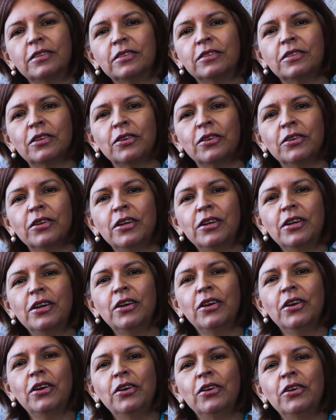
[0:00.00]
So,
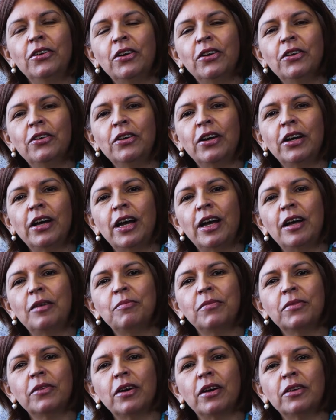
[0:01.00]
you know, um,